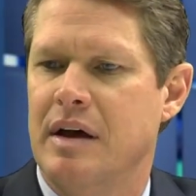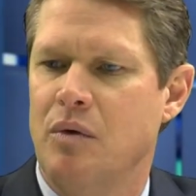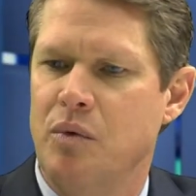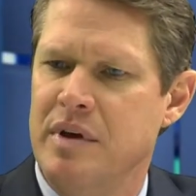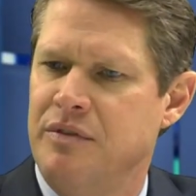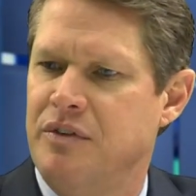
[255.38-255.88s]

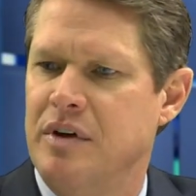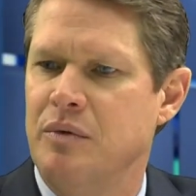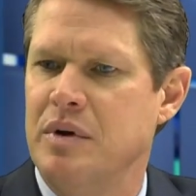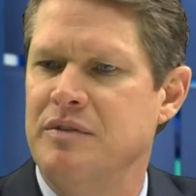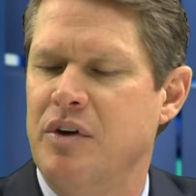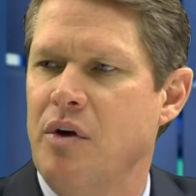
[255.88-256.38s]
We've
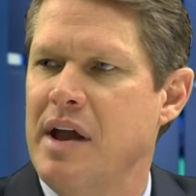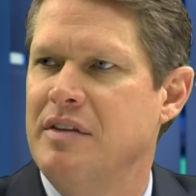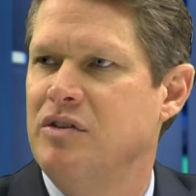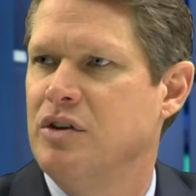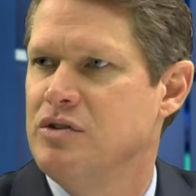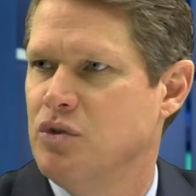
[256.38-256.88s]
created
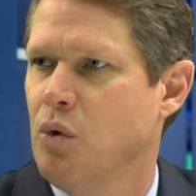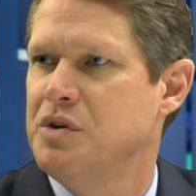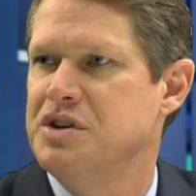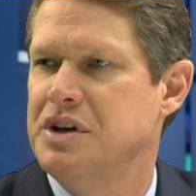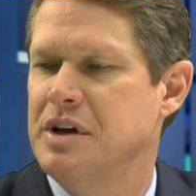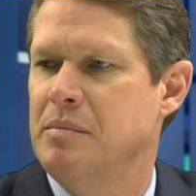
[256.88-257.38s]
this
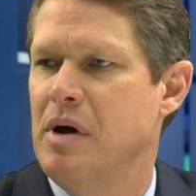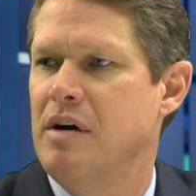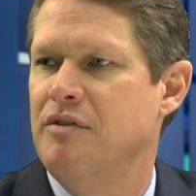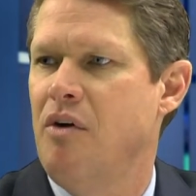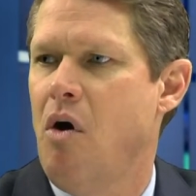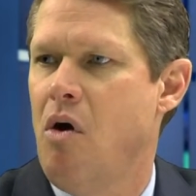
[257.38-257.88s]
consortium
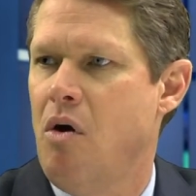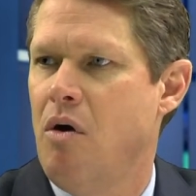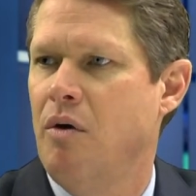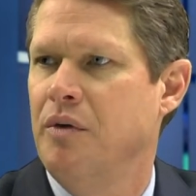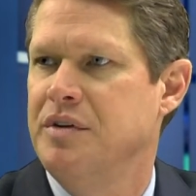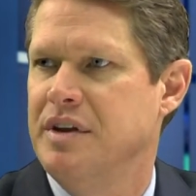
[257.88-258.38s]
of
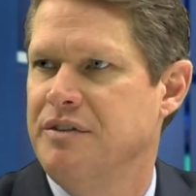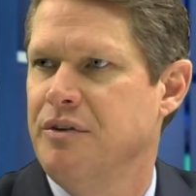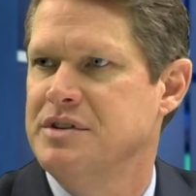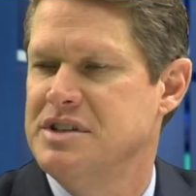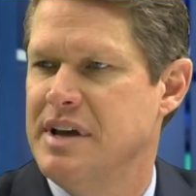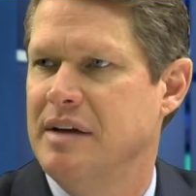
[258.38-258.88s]
all
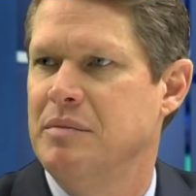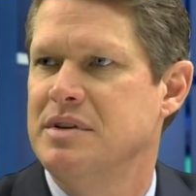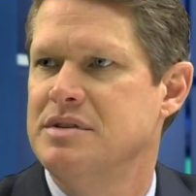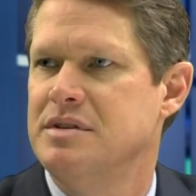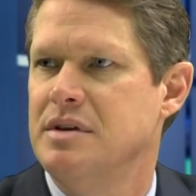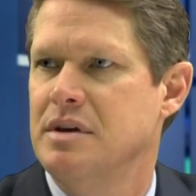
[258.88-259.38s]
different
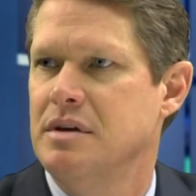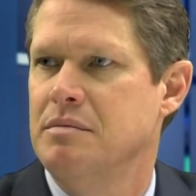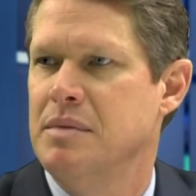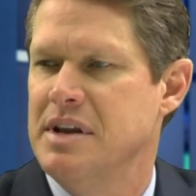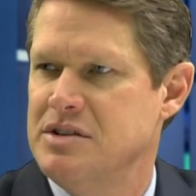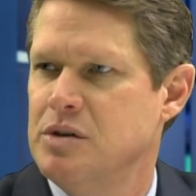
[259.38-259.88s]
segments, the
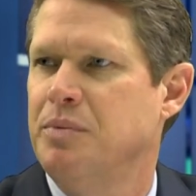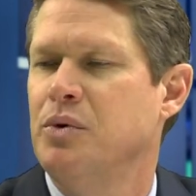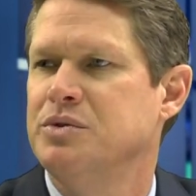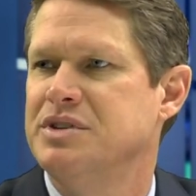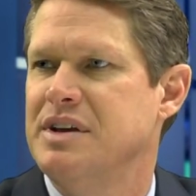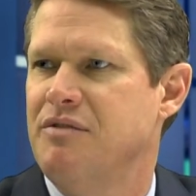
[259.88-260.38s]

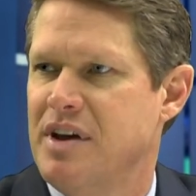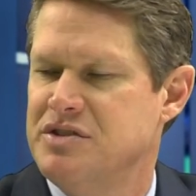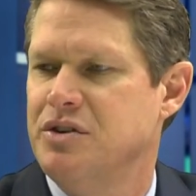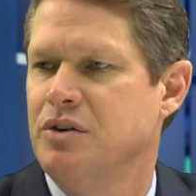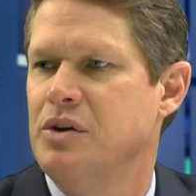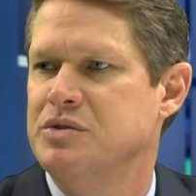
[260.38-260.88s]
municipals, the
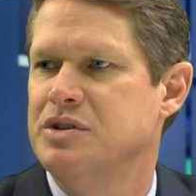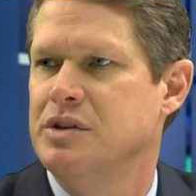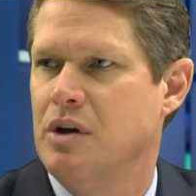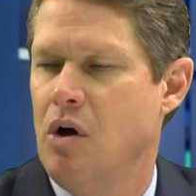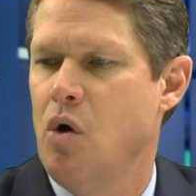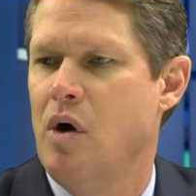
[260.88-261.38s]
investor-owns, and the
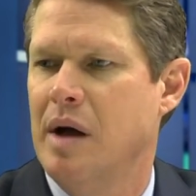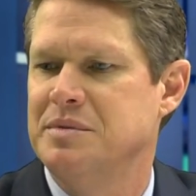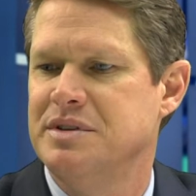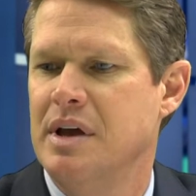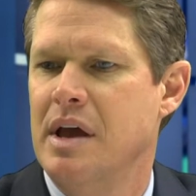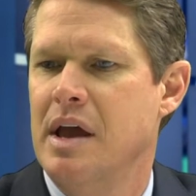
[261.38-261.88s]

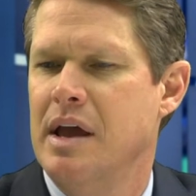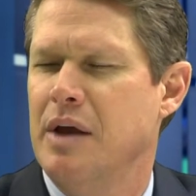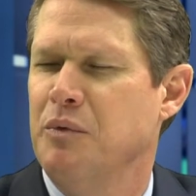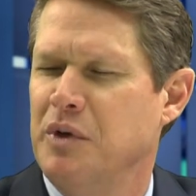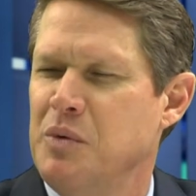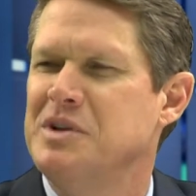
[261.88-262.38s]
co-ops.
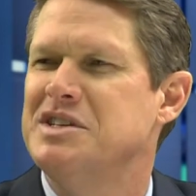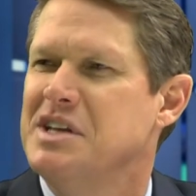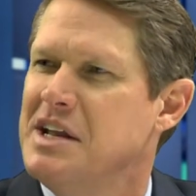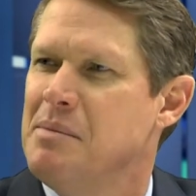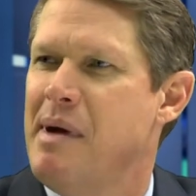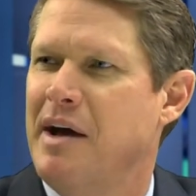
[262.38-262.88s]
And really what's
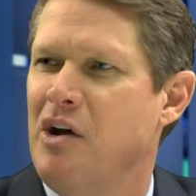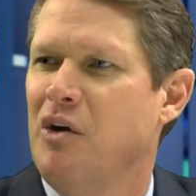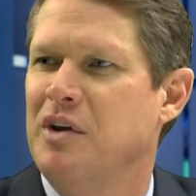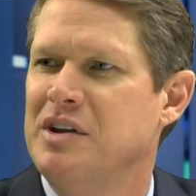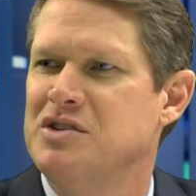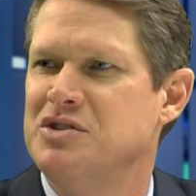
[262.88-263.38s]
neat about our
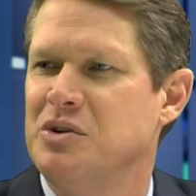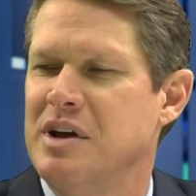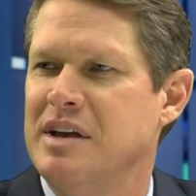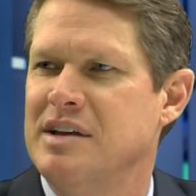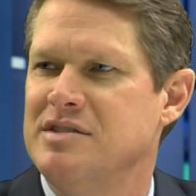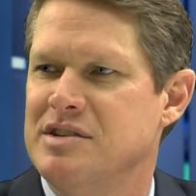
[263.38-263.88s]

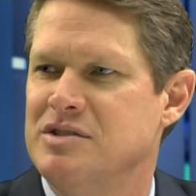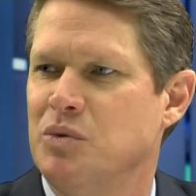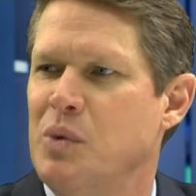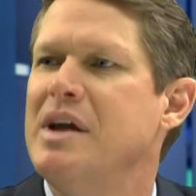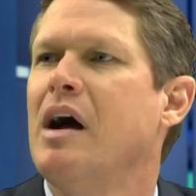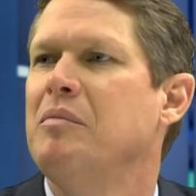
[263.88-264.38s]
industry is
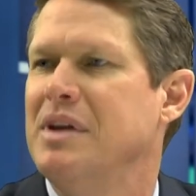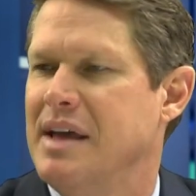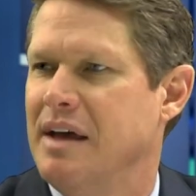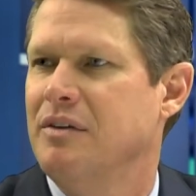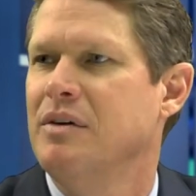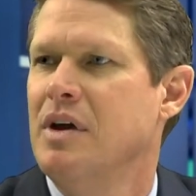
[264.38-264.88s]
we come
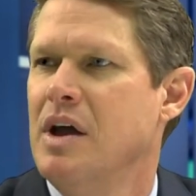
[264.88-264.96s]
together.